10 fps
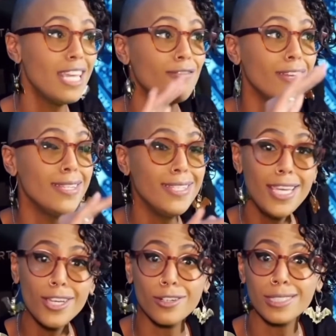even
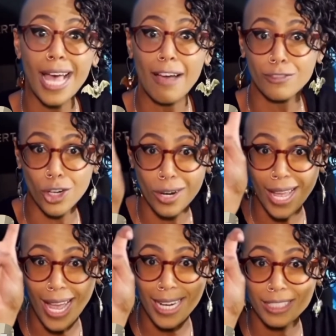years after
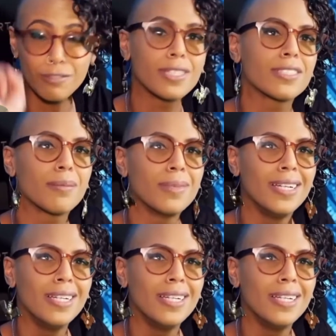activism?